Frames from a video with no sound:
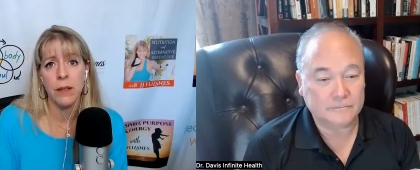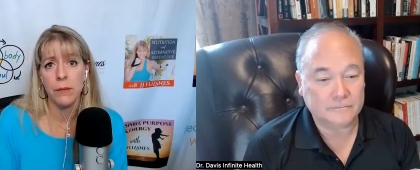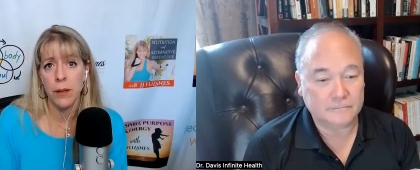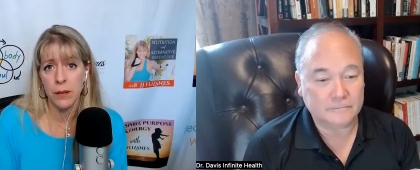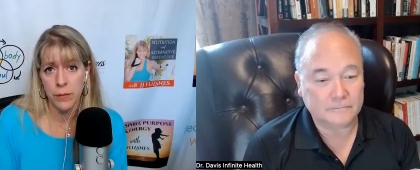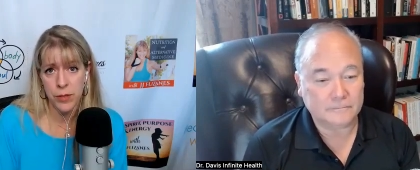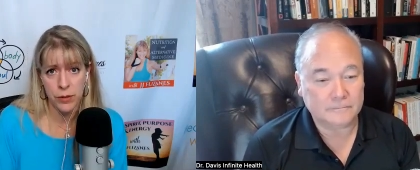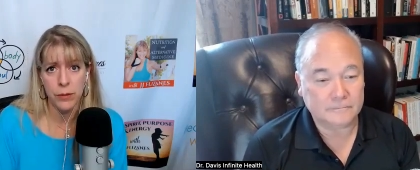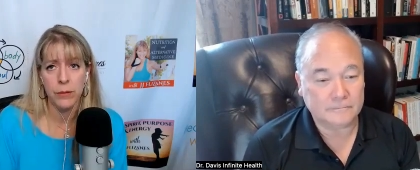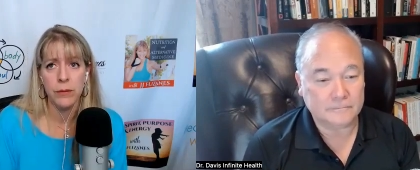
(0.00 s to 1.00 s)
Speaker 1: are welcome
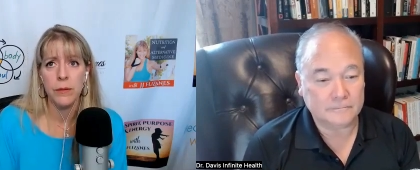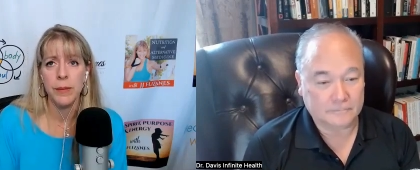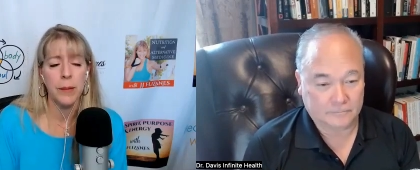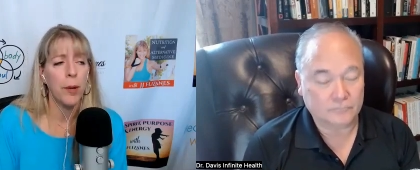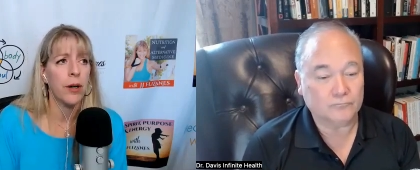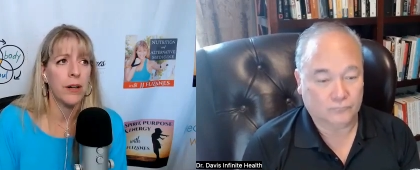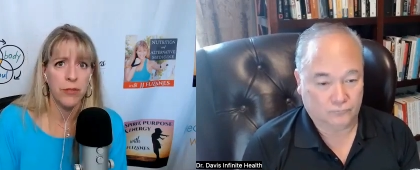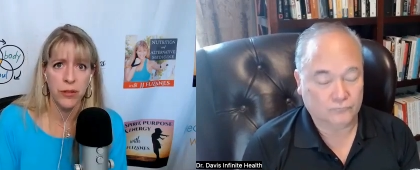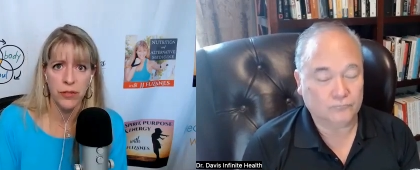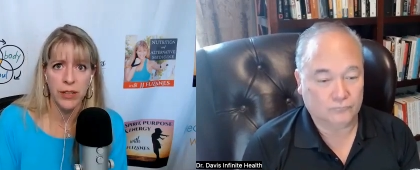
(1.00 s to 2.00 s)
to be a part
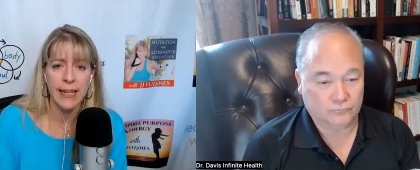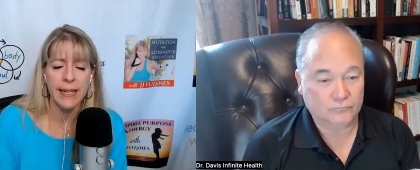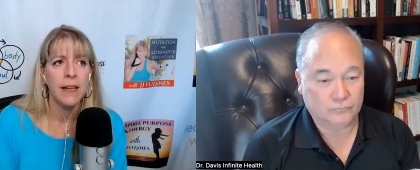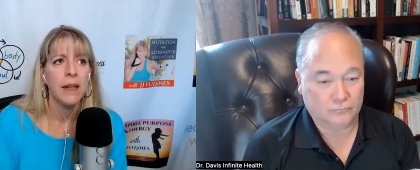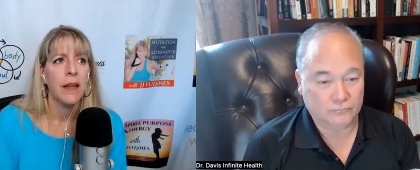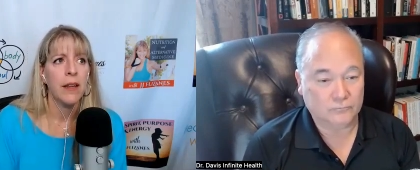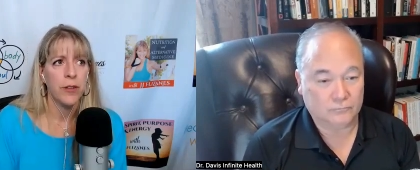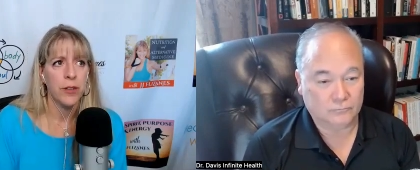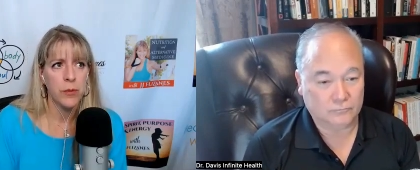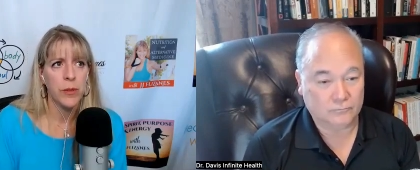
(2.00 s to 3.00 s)
of for free.
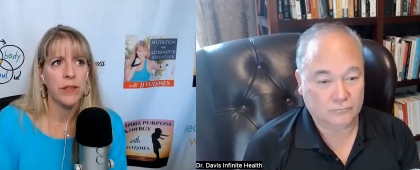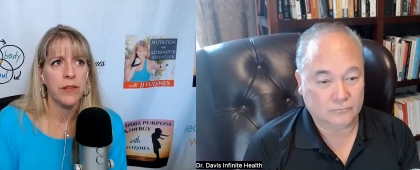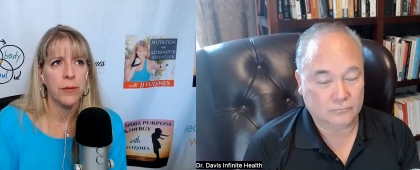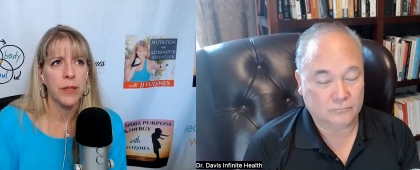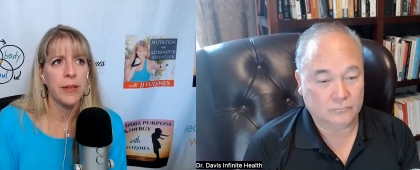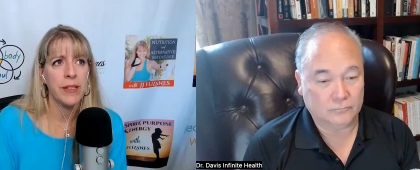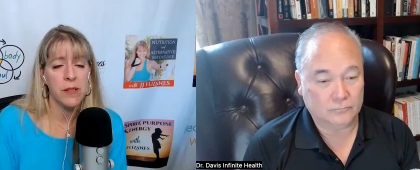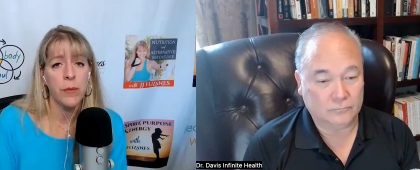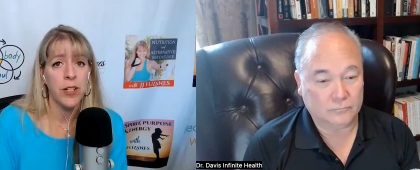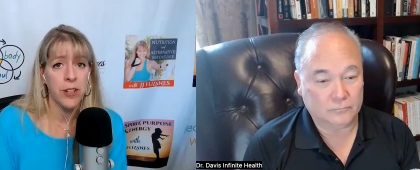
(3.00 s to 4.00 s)
The first one is 3
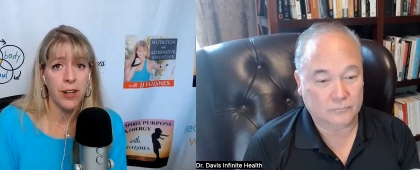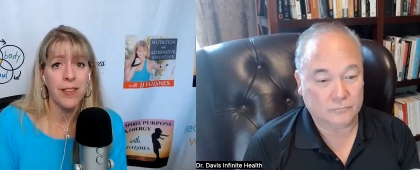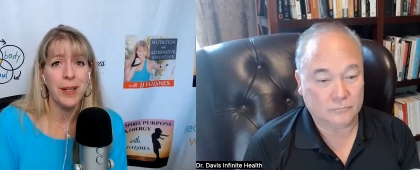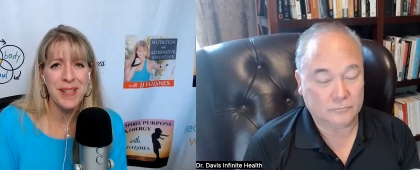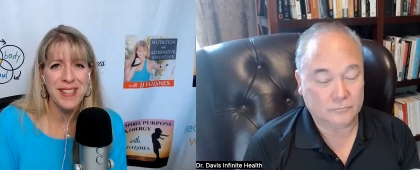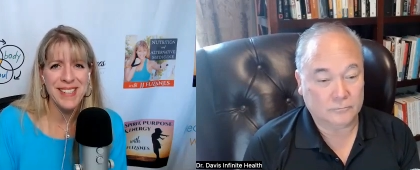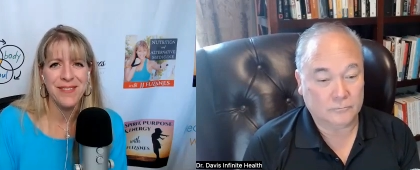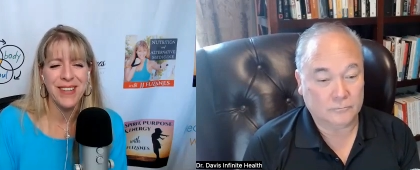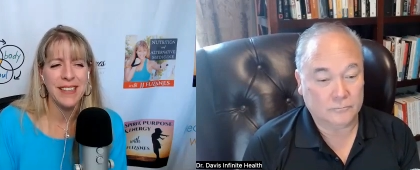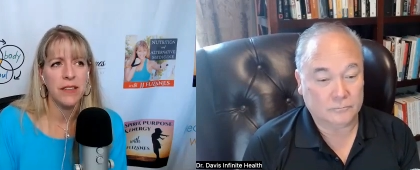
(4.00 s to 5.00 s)
reasons why talk therapy is
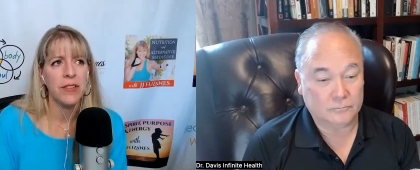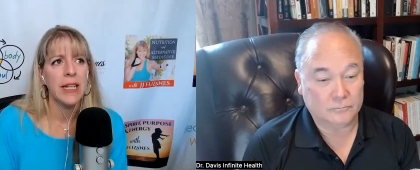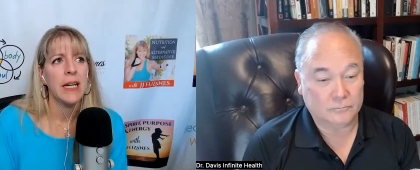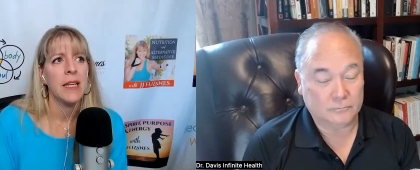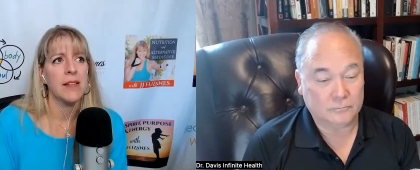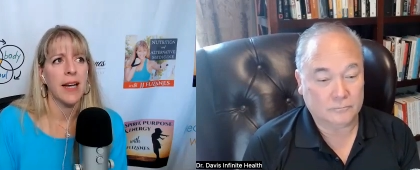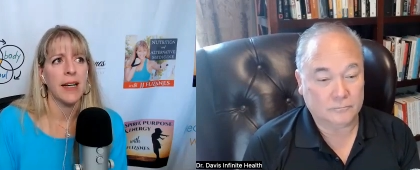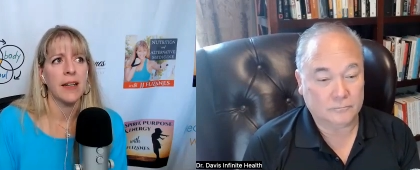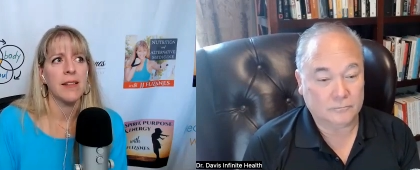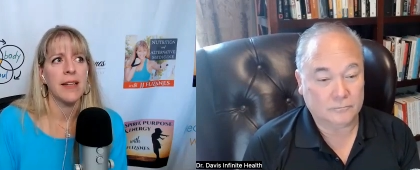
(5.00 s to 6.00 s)
ineffective. The
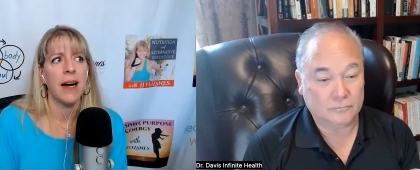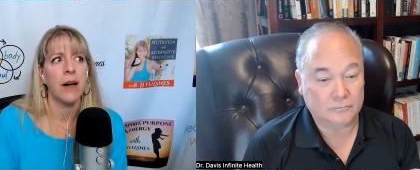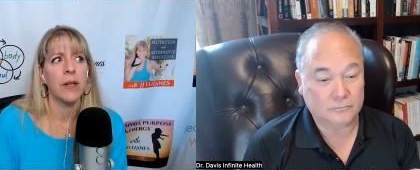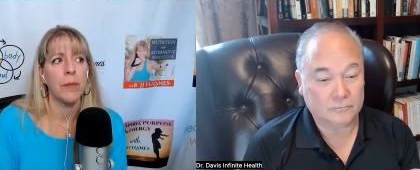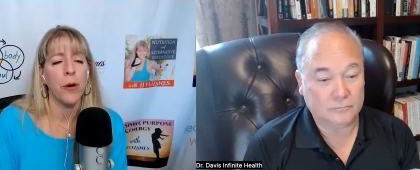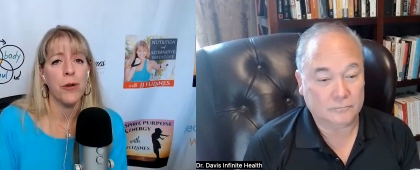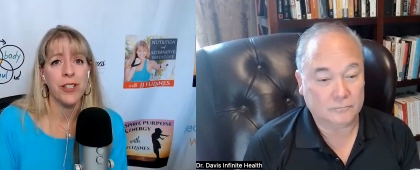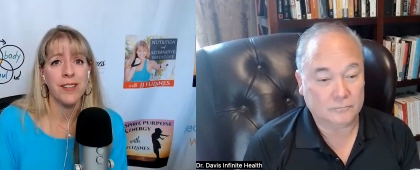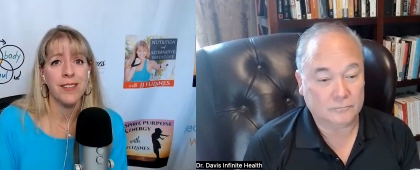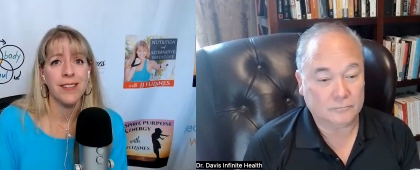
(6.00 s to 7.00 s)
second is how
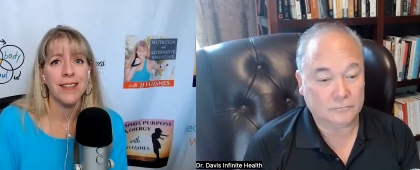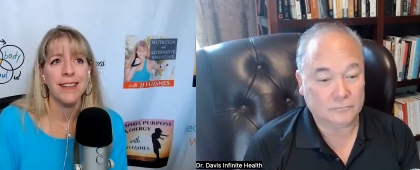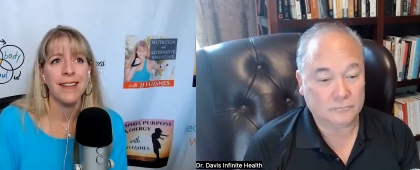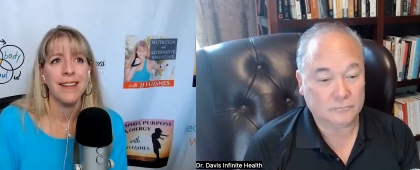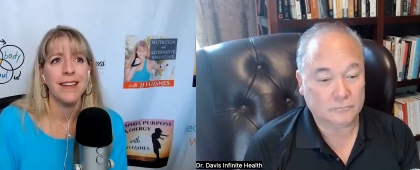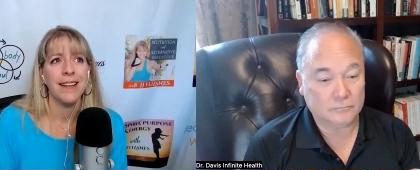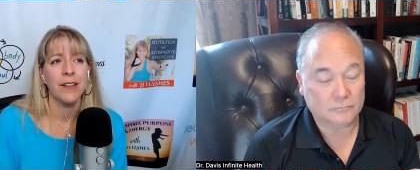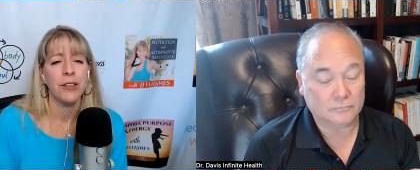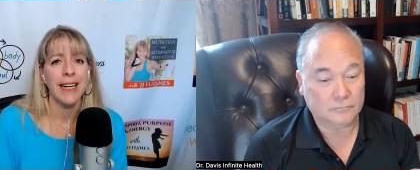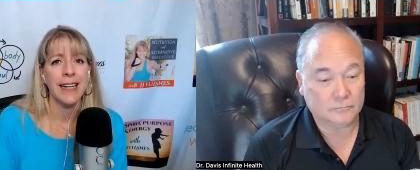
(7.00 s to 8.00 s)
emotions
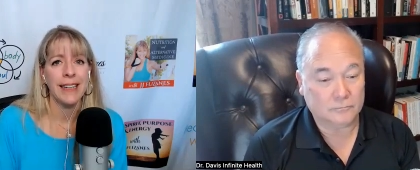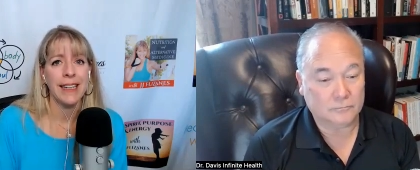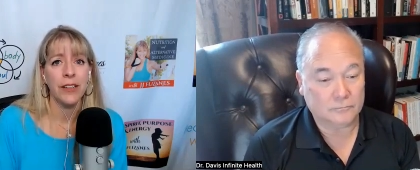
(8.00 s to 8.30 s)
create and